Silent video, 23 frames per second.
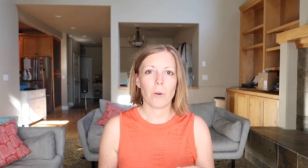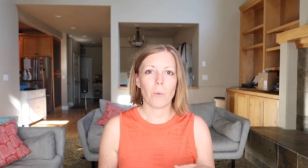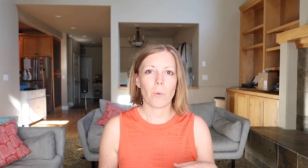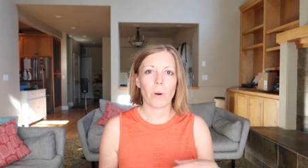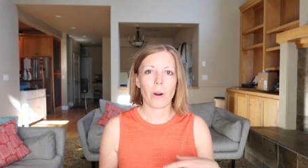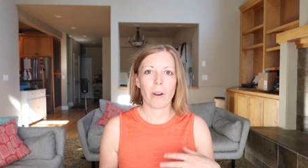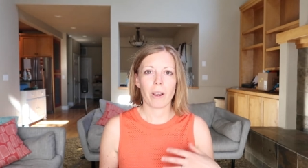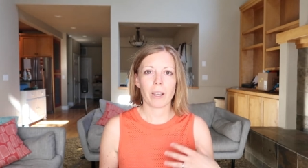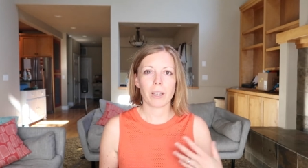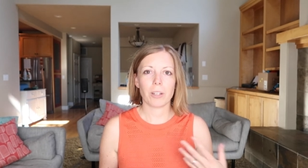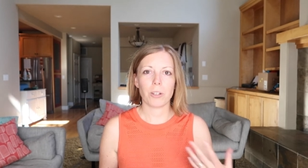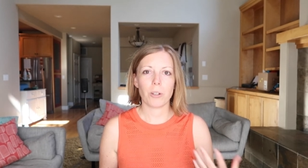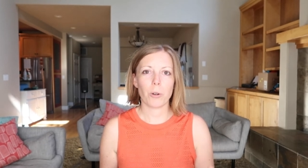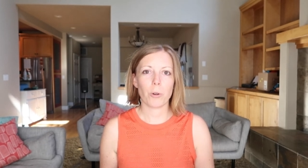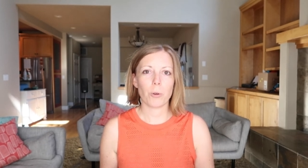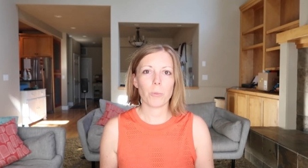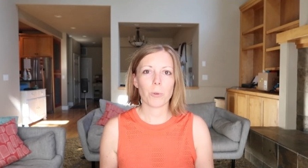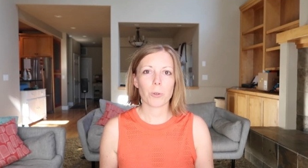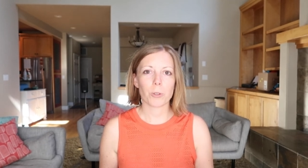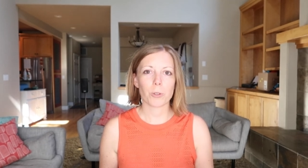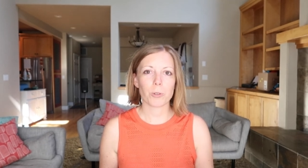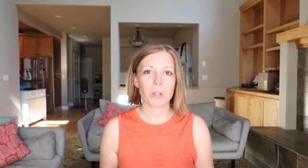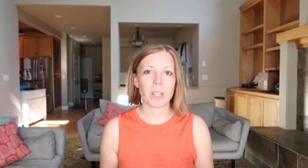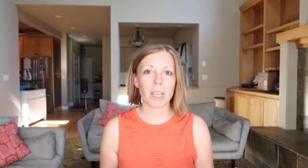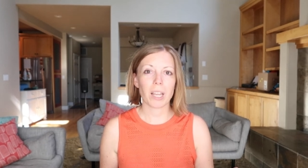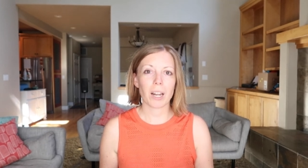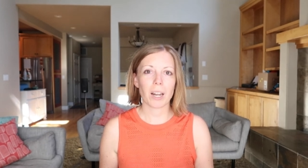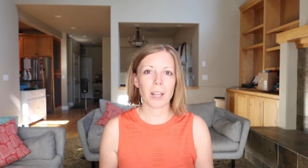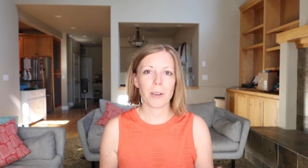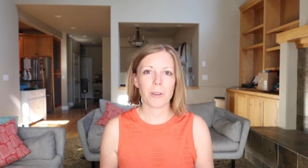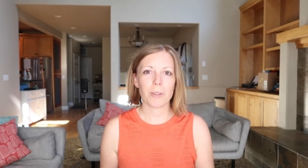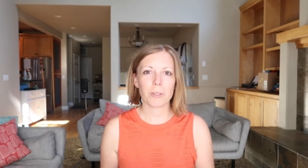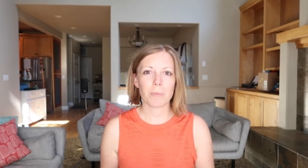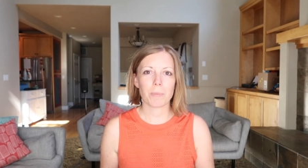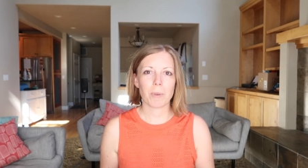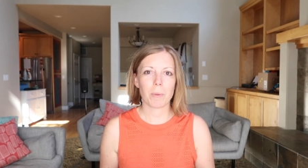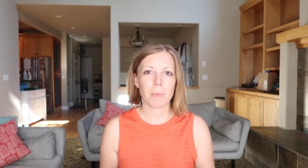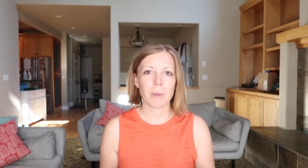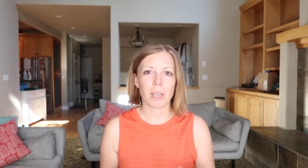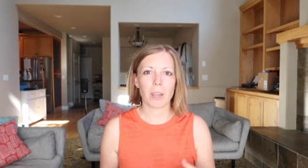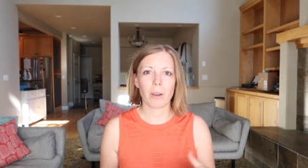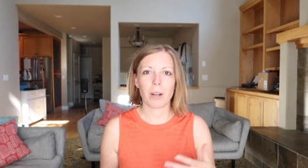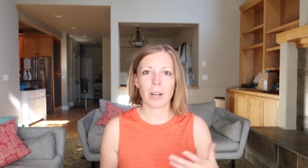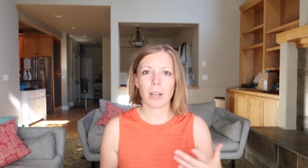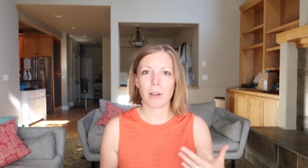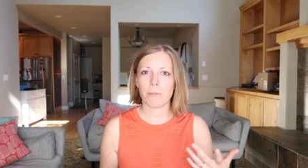wearing in your normal street clothes, maybe
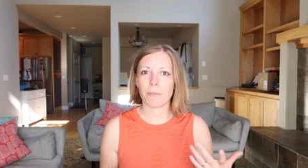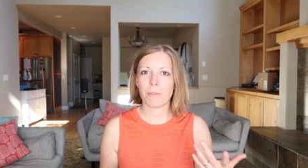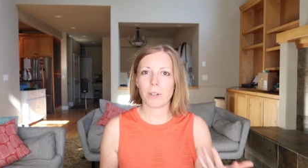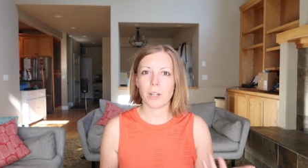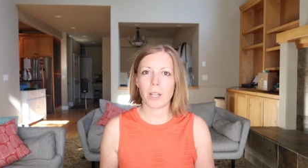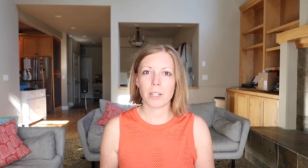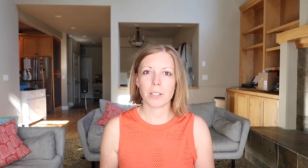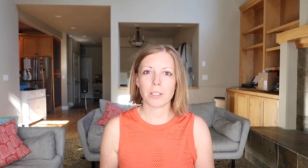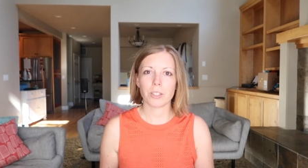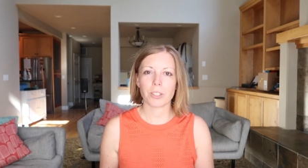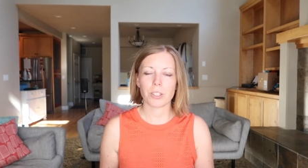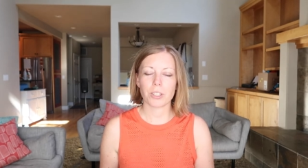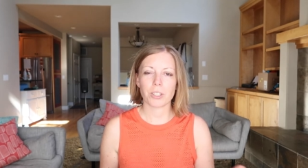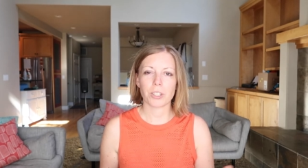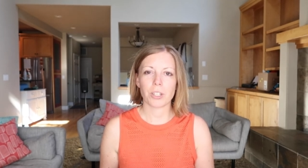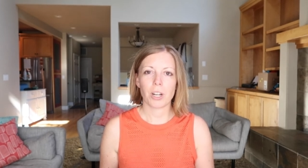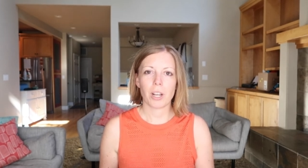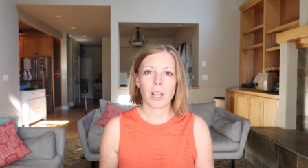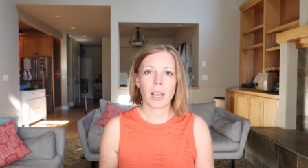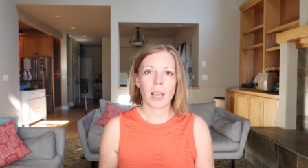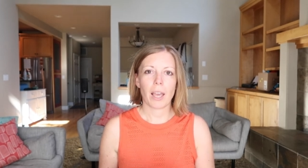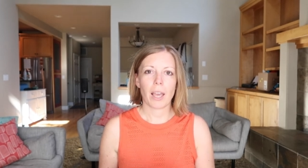going out for lunch,